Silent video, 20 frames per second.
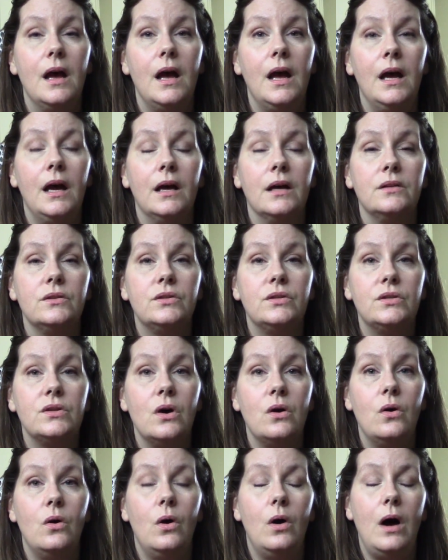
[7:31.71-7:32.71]
And
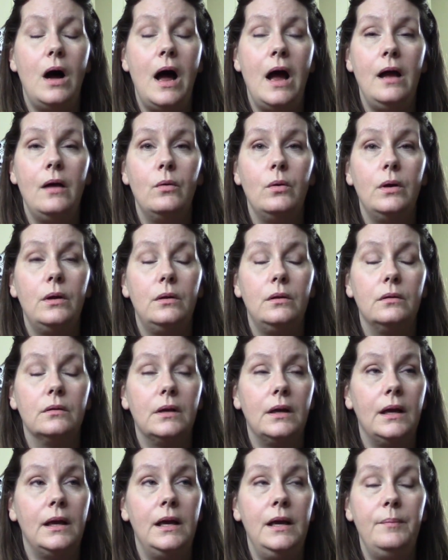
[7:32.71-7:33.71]
so I will
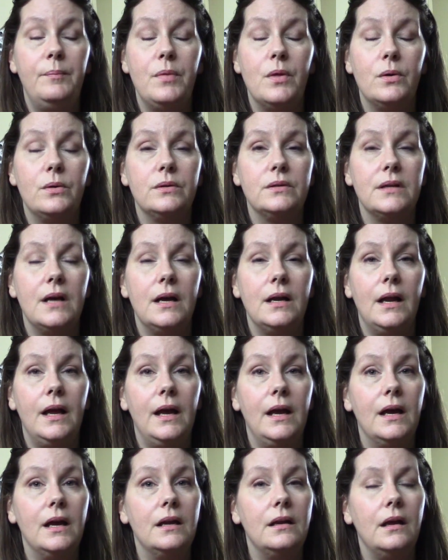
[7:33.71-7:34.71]
keep those on
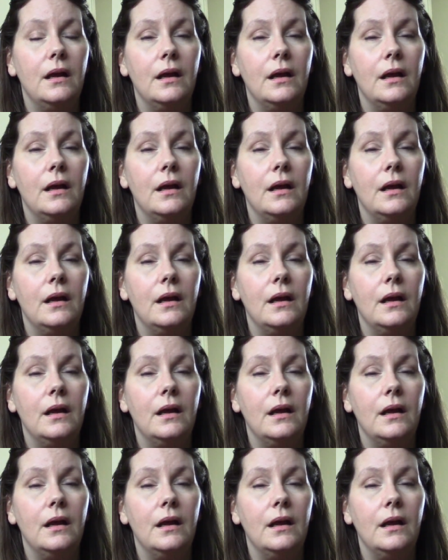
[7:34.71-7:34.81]
hand,